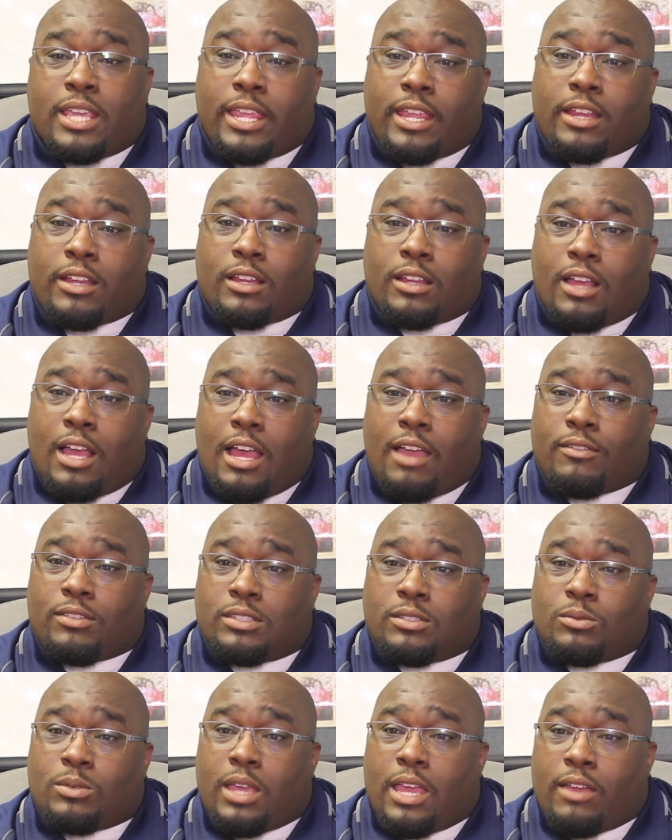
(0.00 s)
here.
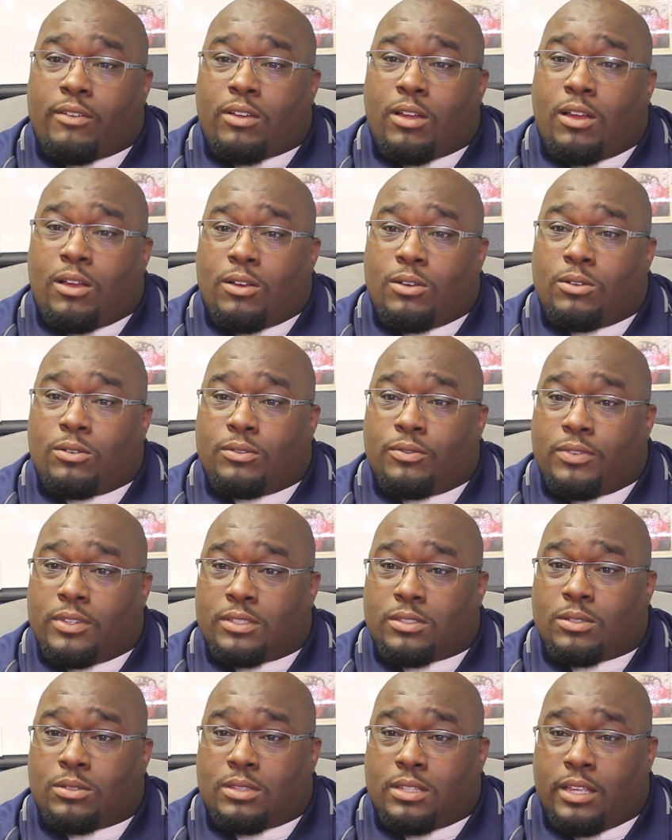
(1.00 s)
Obviously, we have our own
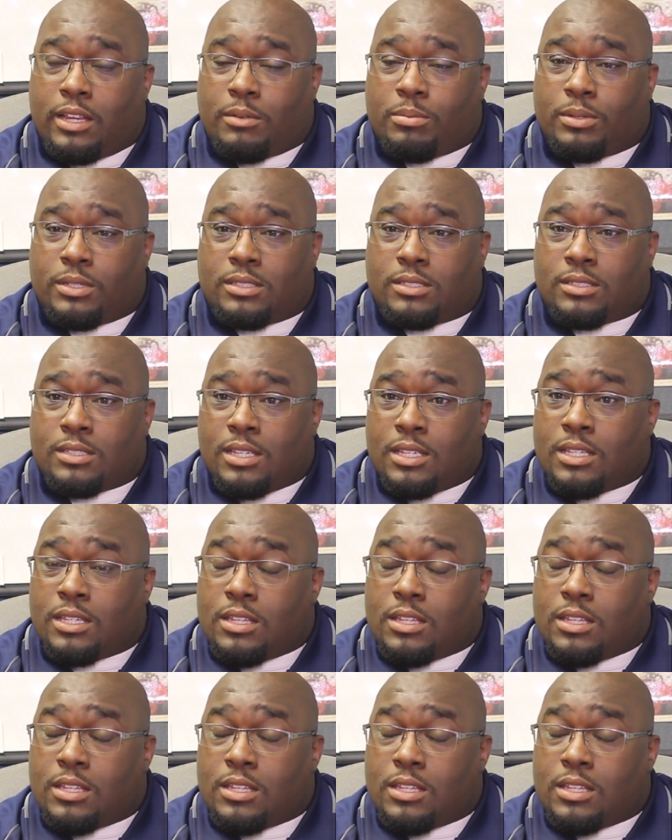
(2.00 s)
physical therapists